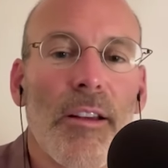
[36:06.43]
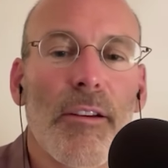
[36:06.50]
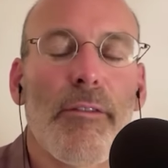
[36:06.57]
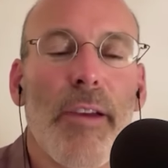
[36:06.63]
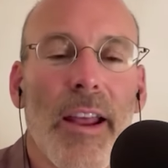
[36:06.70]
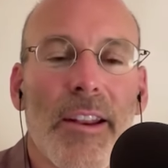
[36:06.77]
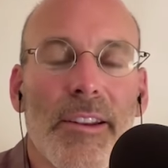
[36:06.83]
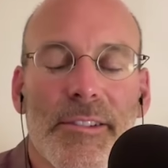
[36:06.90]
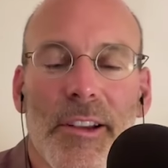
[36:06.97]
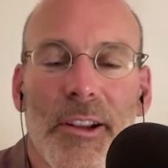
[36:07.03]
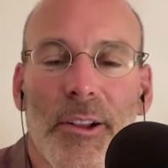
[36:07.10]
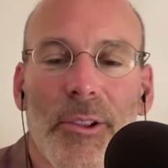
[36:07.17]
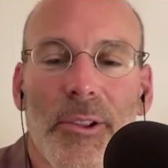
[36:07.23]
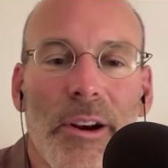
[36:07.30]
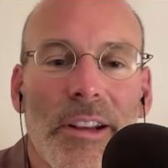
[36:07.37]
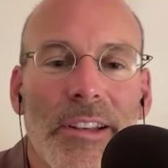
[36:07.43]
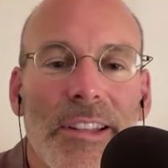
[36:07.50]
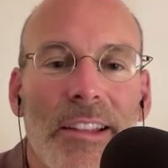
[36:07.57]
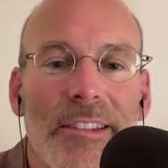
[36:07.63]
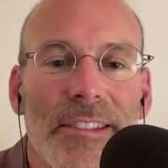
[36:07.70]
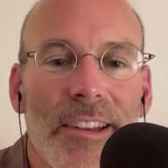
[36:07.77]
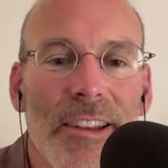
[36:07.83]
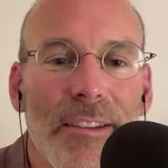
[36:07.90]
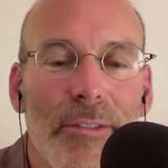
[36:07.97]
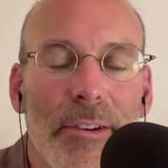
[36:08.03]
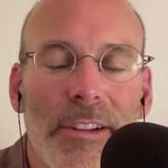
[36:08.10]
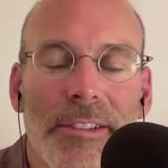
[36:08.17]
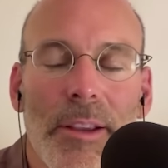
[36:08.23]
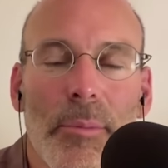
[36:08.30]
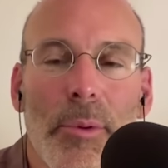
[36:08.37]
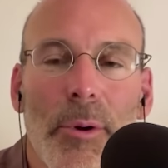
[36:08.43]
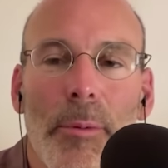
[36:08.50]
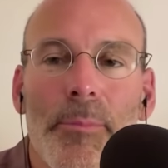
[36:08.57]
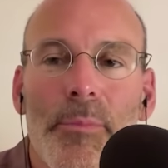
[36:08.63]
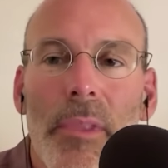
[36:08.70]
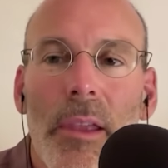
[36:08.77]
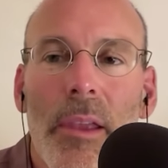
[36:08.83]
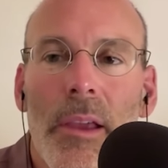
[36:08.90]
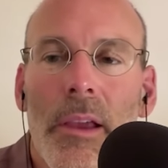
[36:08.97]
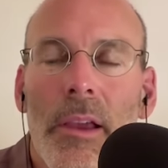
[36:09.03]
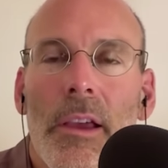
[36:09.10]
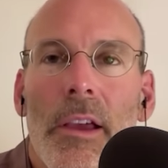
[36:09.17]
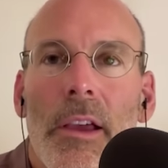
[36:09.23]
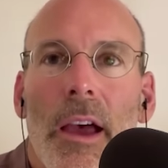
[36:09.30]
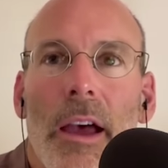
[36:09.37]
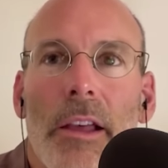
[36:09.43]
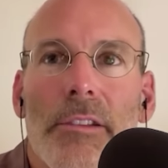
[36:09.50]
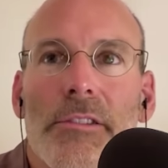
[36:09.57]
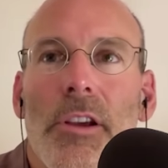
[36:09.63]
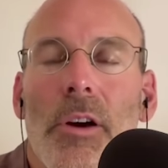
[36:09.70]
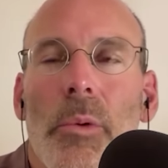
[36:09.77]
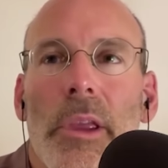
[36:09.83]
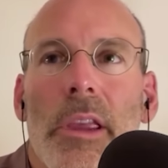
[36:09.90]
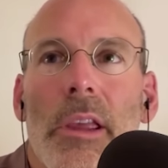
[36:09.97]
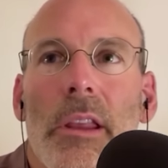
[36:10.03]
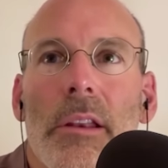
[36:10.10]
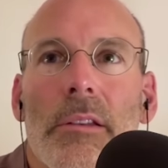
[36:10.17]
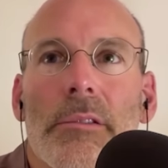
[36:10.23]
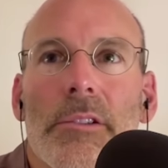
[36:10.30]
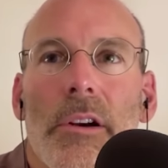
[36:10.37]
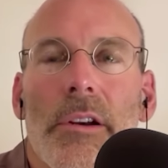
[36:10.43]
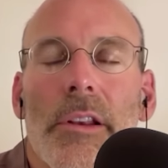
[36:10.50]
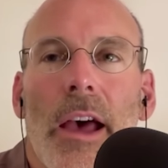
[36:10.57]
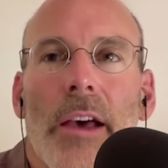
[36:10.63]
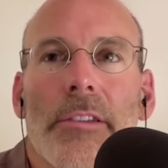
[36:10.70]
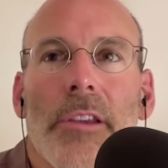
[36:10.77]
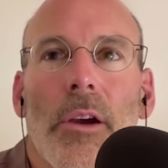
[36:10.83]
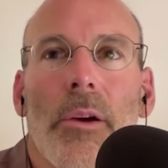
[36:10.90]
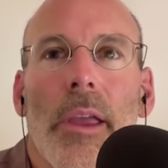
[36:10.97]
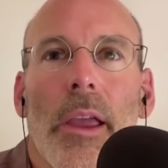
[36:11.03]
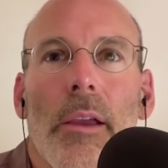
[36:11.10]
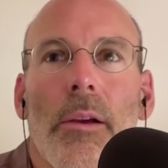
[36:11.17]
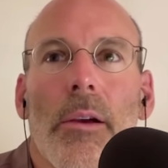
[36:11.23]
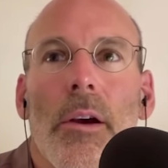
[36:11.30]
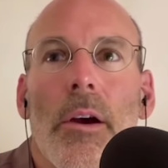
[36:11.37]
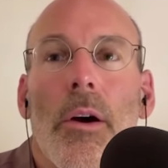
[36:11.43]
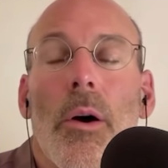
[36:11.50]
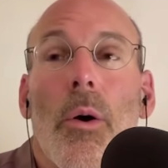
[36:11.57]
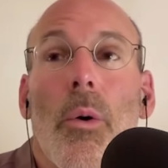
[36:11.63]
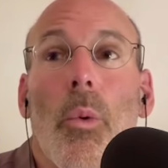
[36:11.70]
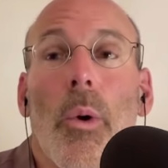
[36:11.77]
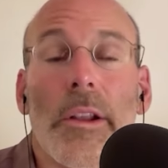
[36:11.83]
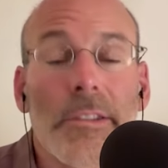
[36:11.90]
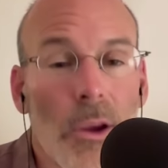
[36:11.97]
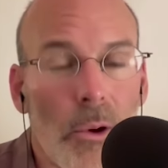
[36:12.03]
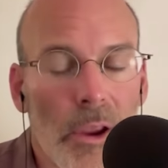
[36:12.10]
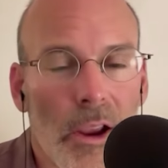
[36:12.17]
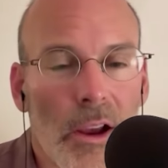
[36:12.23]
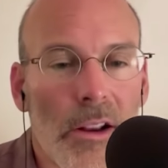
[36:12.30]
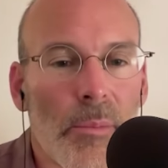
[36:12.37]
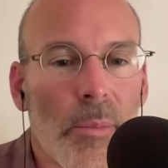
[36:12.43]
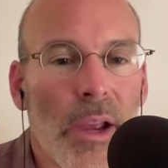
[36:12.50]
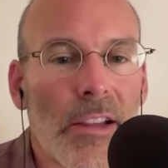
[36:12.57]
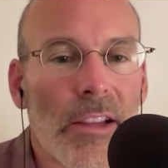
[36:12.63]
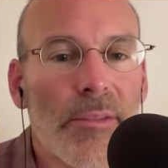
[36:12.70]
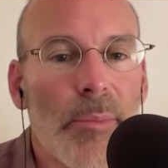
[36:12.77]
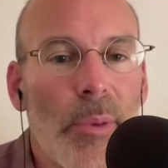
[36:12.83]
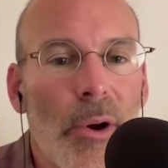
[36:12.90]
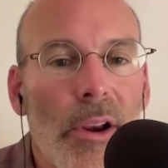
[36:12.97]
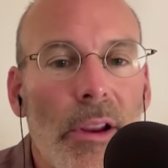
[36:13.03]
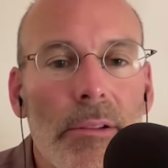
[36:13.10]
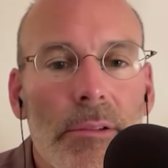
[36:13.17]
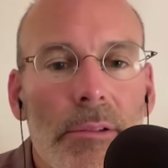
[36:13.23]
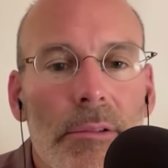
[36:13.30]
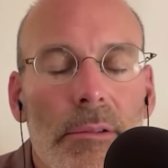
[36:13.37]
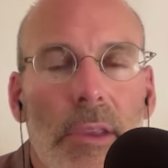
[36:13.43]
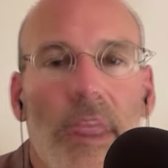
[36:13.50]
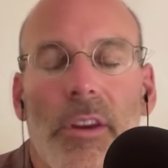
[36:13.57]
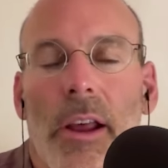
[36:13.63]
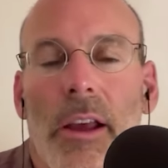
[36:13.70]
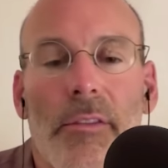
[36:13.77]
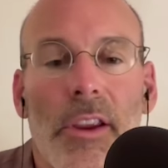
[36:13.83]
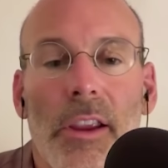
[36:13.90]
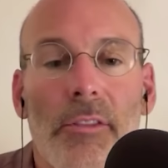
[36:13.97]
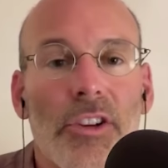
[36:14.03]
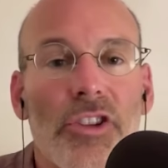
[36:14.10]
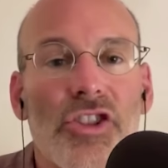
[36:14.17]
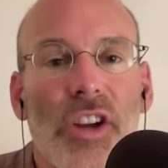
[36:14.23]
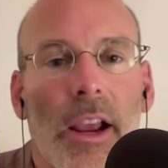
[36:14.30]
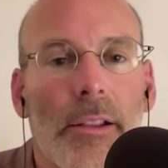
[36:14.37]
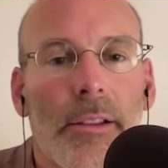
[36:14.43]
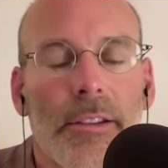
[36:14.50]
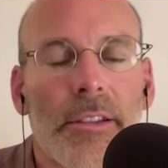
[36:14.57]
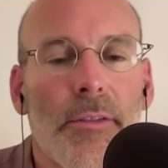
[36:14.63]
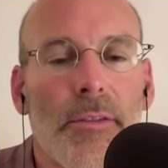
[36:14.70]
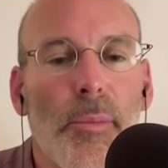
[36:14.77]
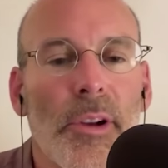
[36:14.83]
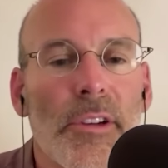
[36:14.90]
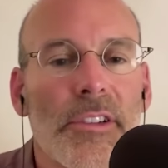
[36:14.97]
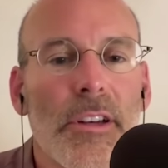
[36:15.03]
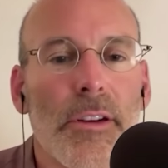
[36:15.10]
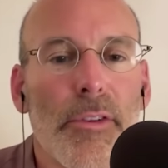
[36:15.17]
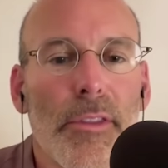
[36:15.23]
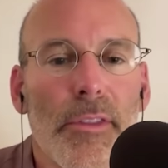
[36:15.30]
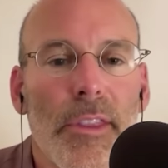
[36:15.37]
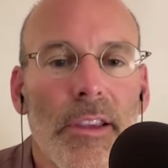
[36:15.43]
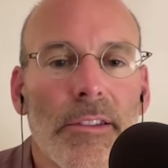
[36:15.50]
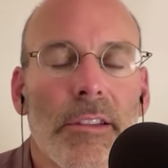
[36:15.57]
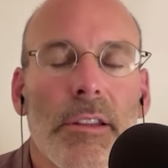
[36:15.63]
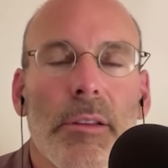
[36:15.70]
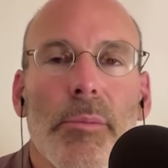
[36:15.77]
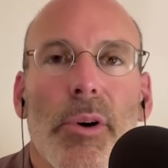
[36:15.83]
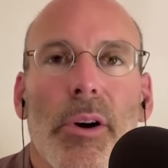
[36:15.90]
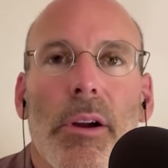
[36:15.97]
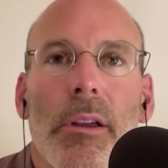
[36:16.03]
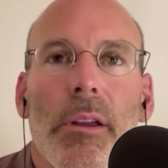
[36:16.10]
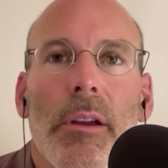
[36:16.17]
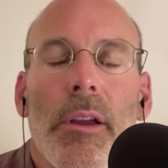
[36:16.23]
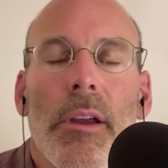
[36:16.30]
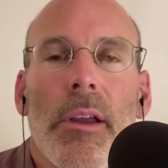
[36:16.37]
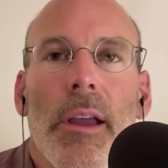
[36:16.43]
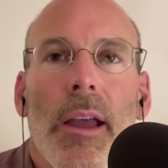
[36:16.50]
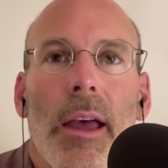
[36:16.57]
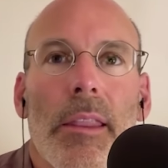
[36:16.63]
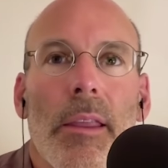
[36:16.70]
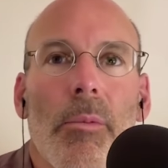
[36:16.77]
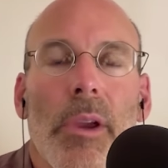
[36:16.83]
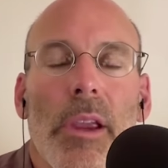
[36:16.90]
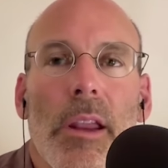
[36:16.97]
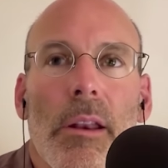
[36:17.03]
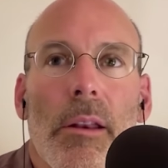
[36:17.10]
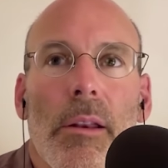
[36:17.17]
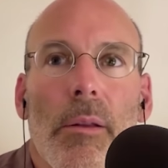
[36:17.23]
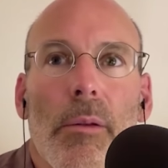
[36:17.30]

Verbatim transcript: vanishing caloric density, for example. And so we can start to ask, okay, what's going on in my experience? And I can give a checklist of a bunch of different things in the book. And then we can